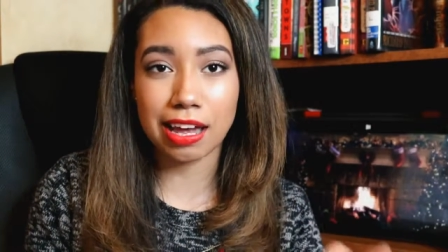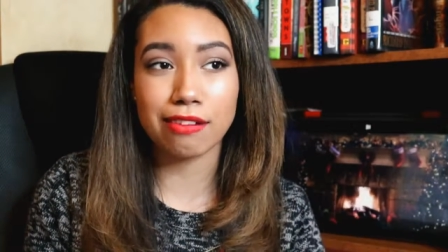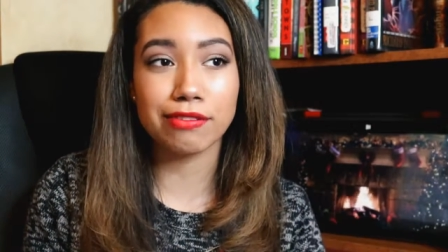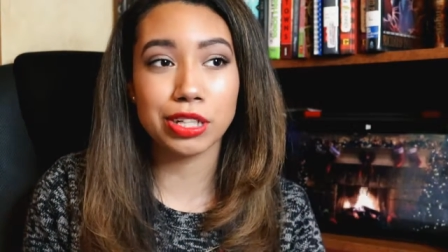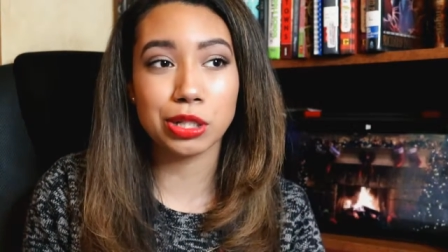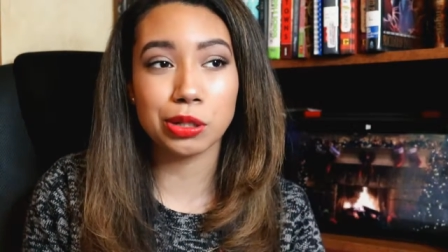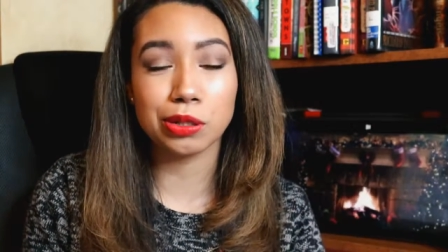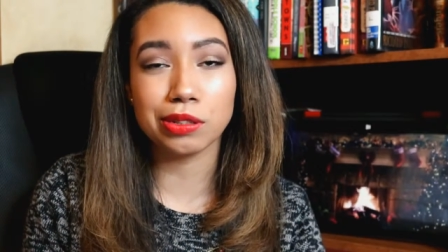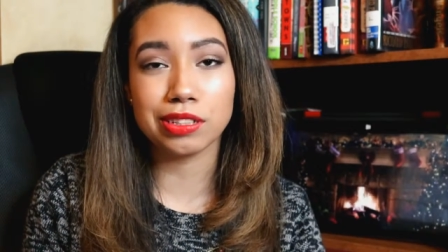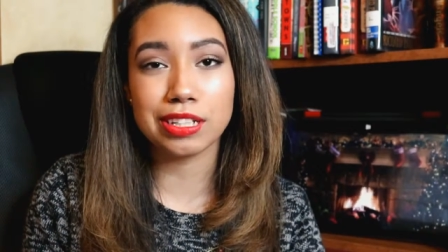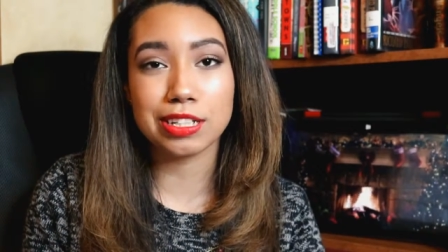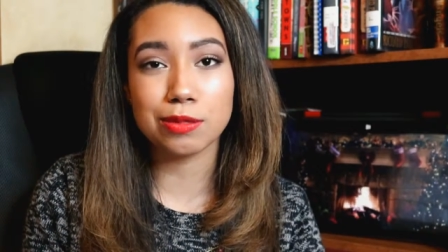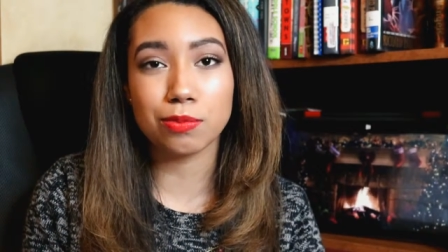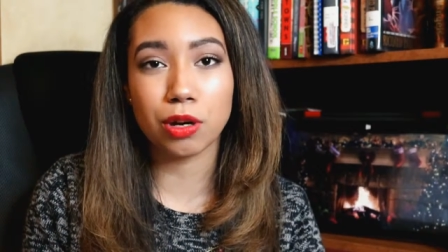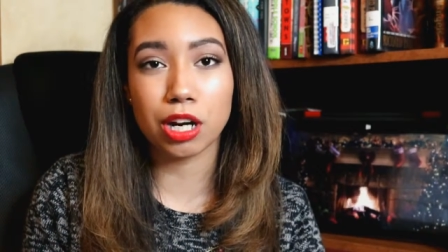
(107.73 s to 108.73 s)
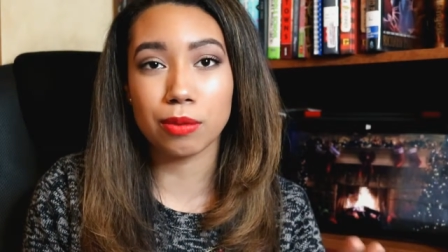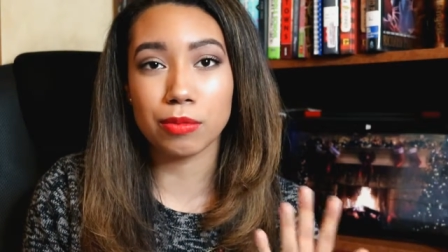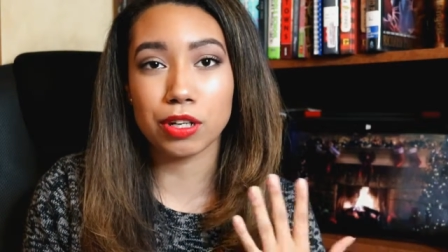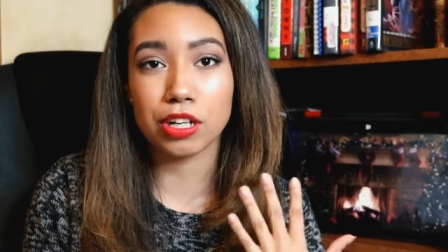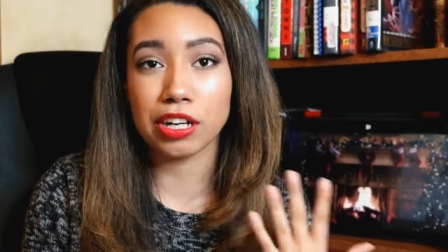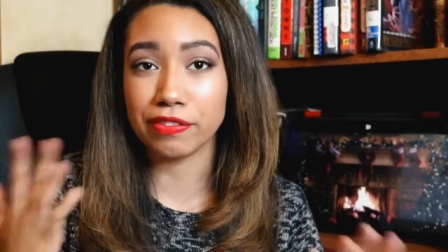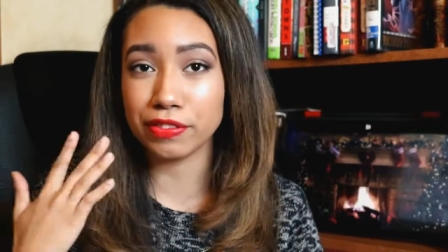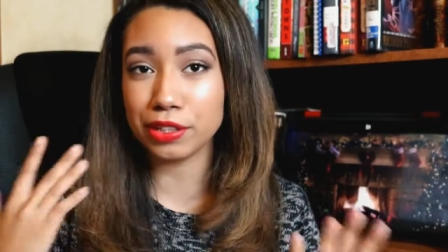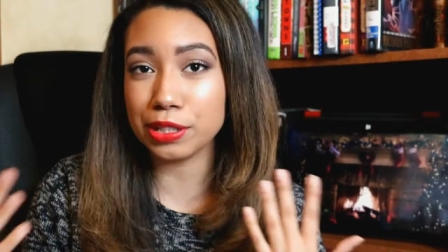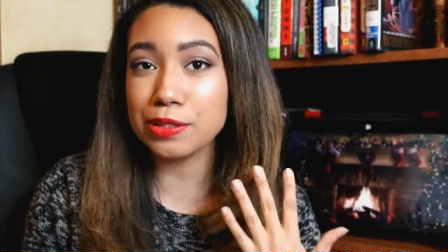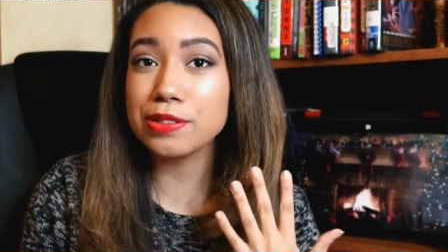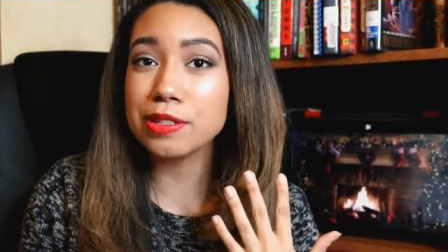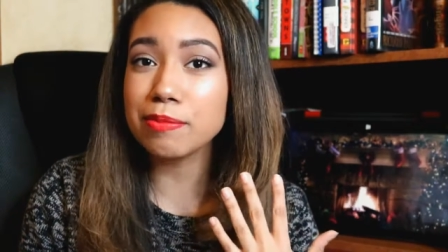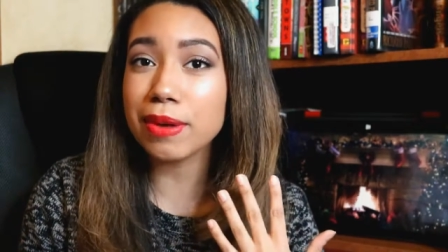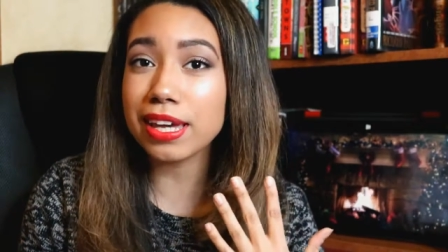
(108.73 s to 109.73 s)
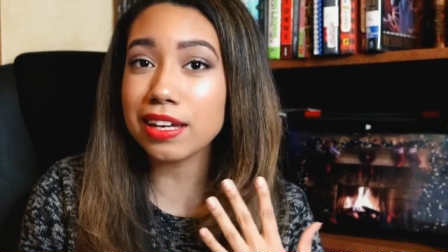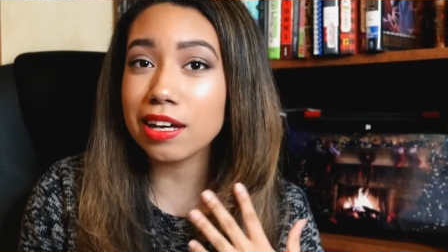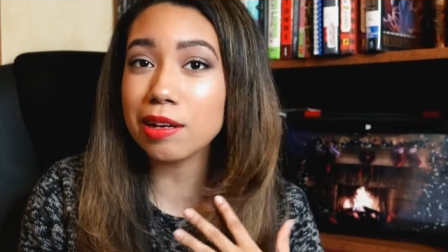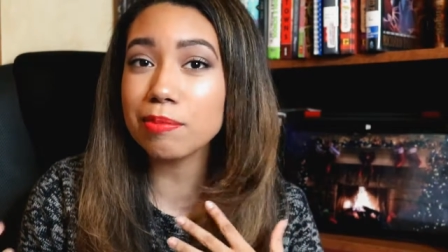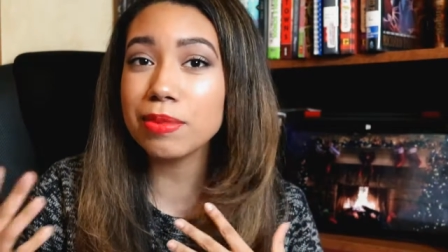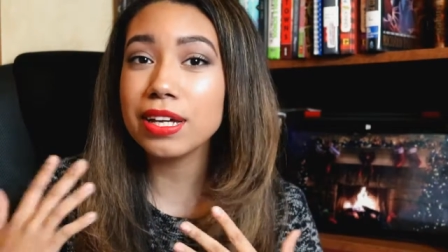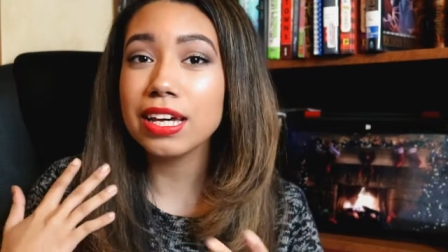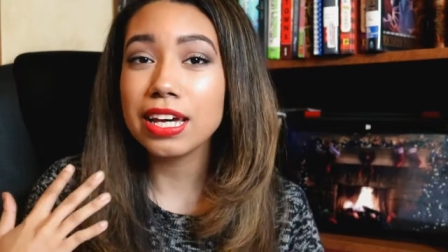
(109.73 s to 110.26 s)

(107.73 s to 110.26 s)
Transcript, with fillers: every girl needs primer if you're using makeup